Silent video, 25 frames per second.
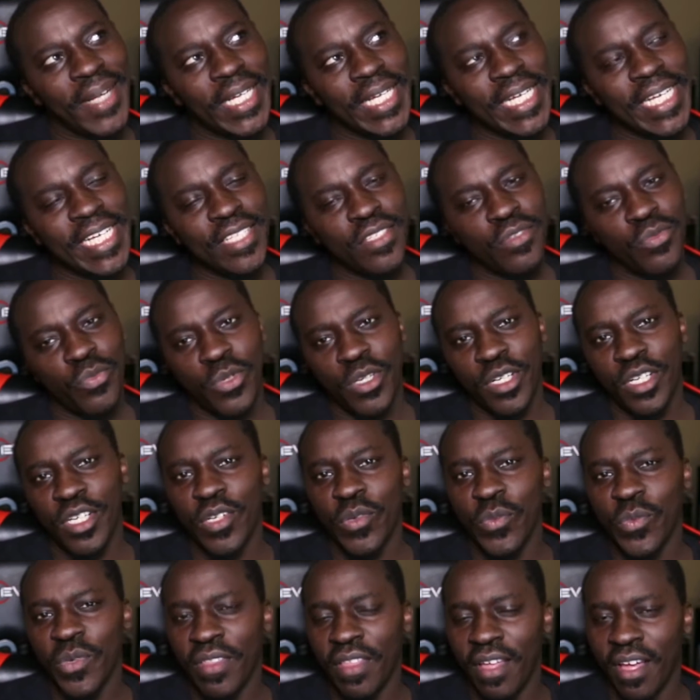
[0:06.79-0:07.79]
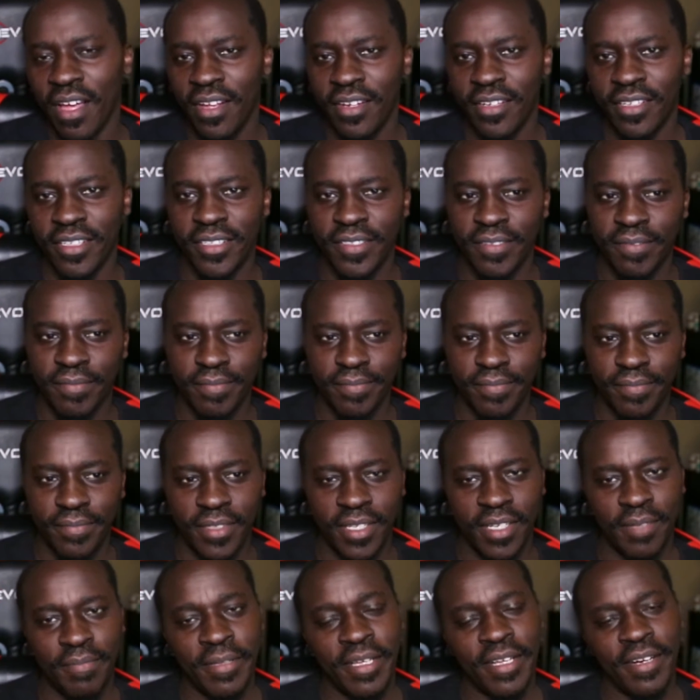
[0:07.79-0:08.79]
is working with Honda,
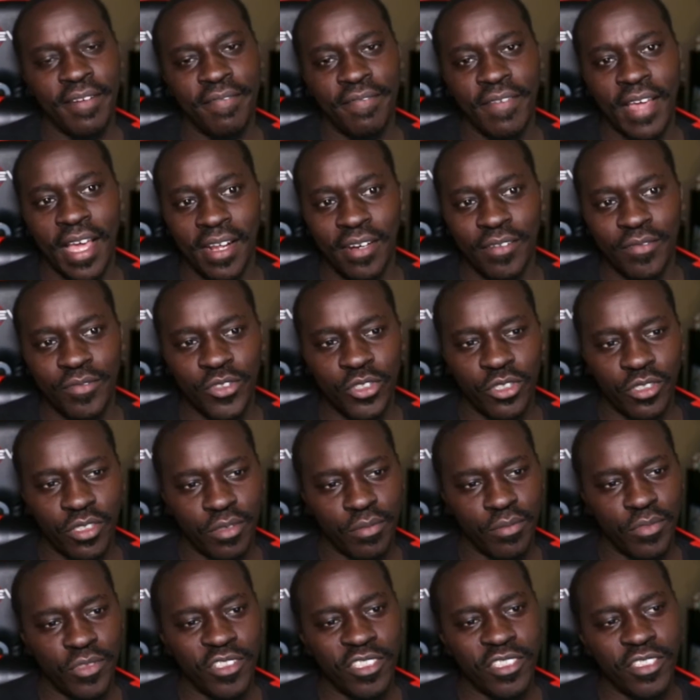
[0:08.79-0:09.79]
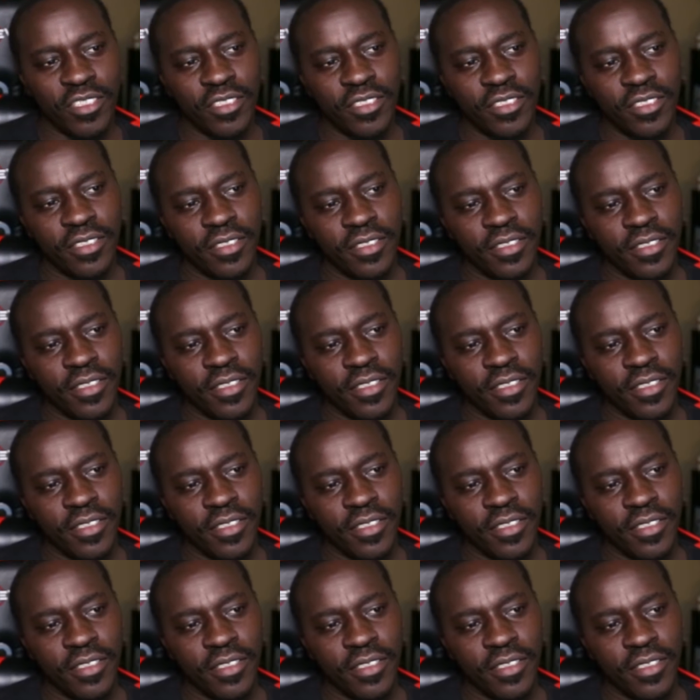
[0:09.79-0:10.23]
I'm not a fan of General Motors